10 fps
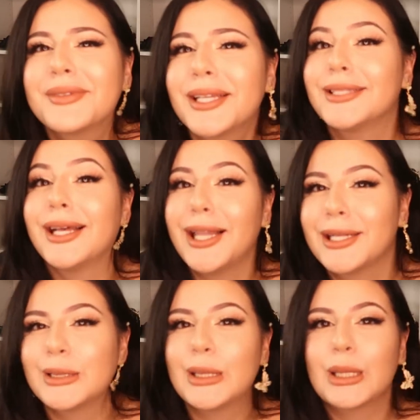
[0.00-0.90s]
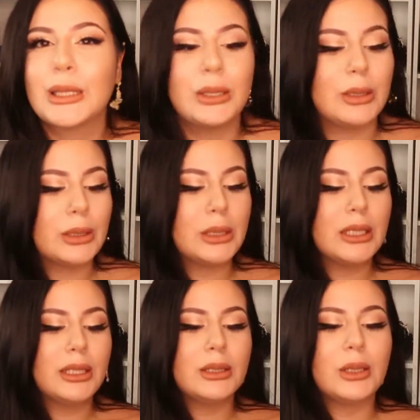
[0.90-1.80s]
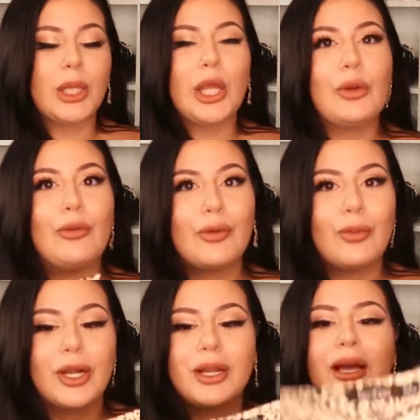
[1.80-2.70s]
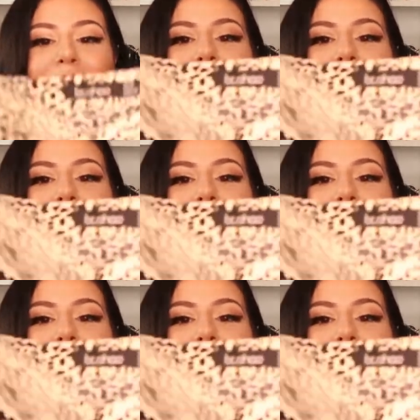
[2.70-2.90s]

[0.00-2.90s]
because I like to look a little, little cute for work.